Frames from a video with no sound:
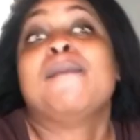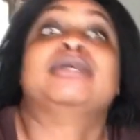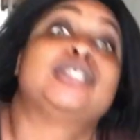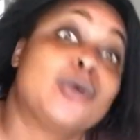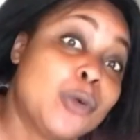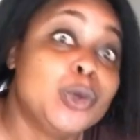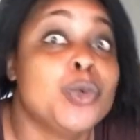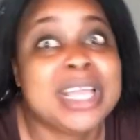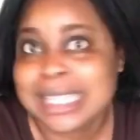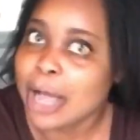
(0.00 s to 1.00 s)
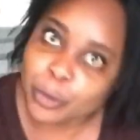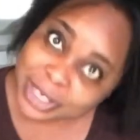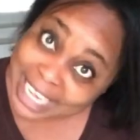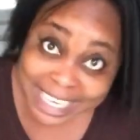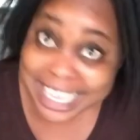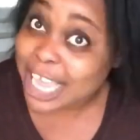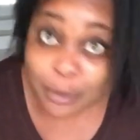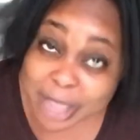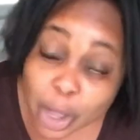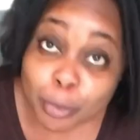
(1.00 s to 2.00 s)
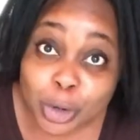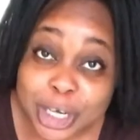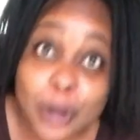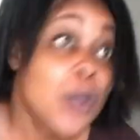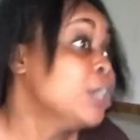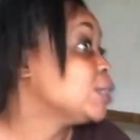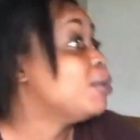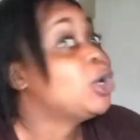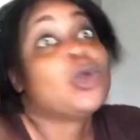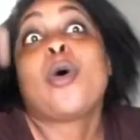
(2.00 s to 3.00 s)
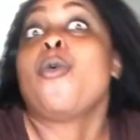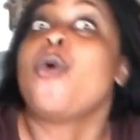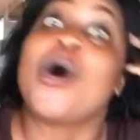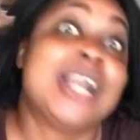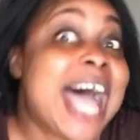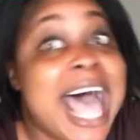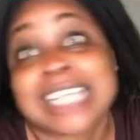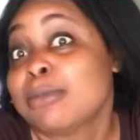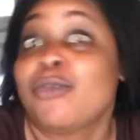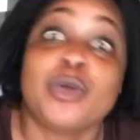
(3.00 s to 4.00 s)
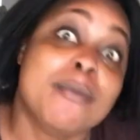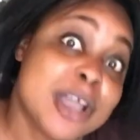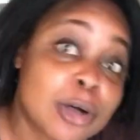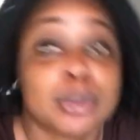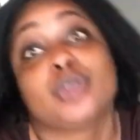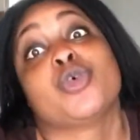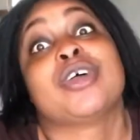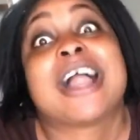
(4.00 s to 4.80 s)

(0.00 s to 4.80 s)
I soon do it and good girl can't do makeup good enough. So I don't know one ask me for do makeup tutorial